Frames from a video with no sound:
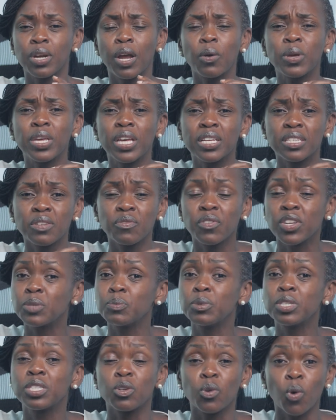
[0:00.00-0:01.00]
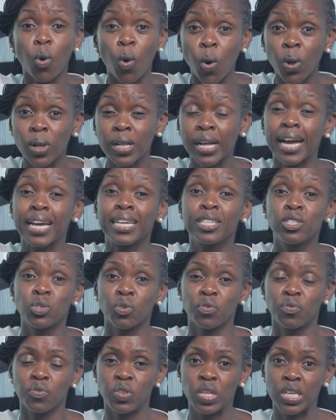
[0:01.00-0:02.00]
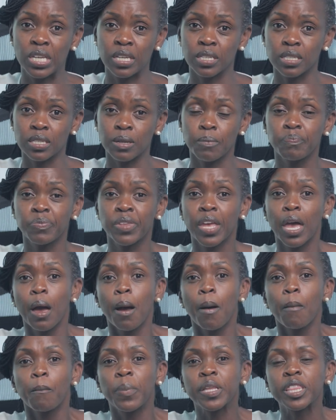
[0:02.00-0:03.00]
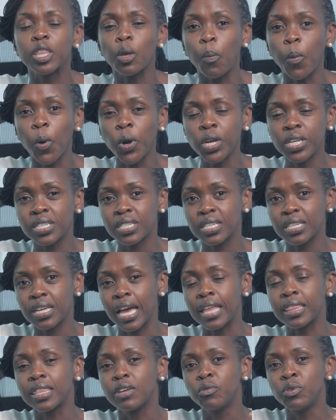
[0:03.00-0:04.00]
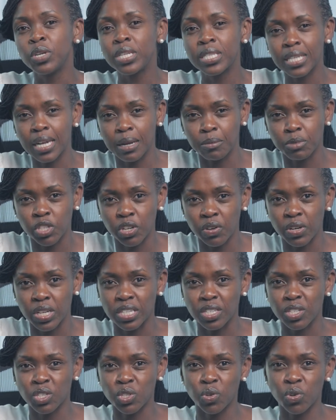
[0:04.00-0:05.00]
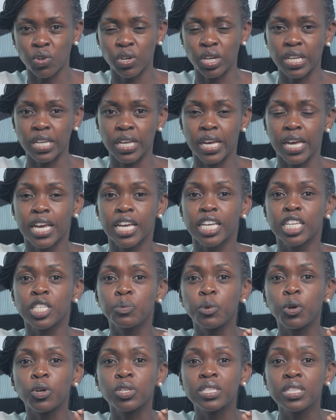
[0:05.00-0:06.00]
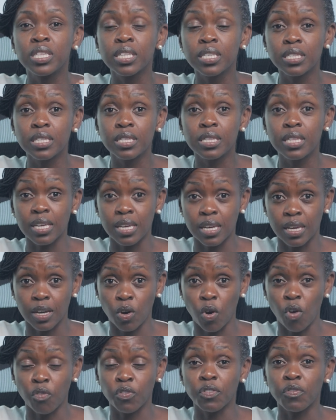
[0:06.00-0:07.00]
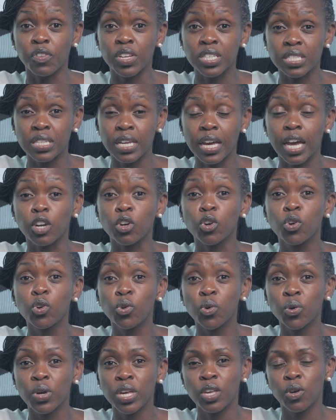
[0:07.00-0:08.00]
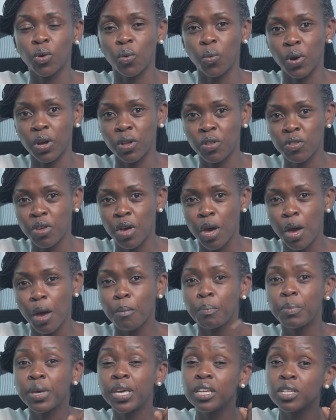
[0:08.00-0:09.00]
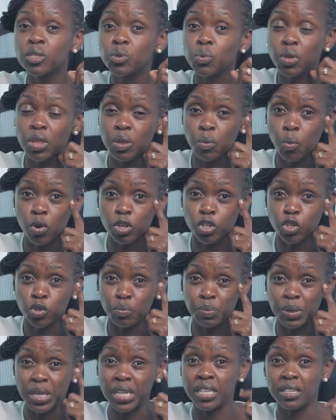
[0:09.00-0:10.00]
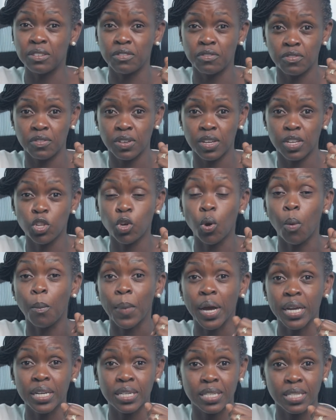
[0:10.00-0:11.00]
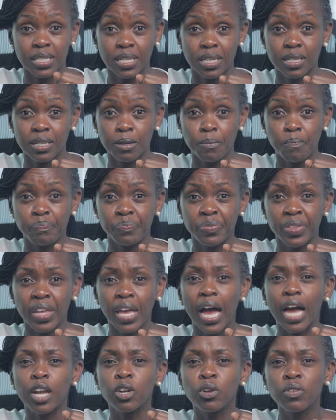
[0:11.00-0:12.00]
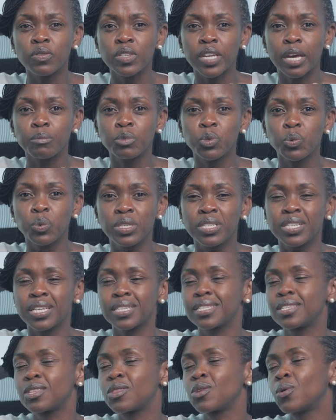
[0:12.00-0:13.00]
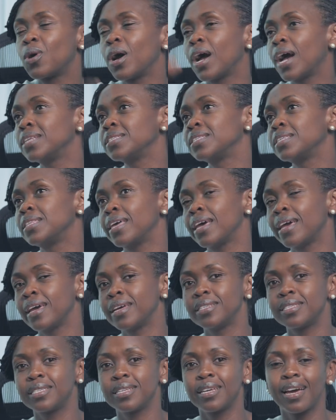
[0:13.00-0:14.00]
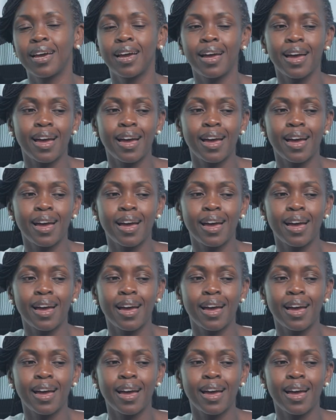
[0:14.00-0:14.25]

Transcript: Now he has investments in all kinds of things. But the point and the reason I'm sharing his story is because this thing of investing and growing your wealth begins with what you believe, your mindset. A lot of times we just throw our hands in the air and say,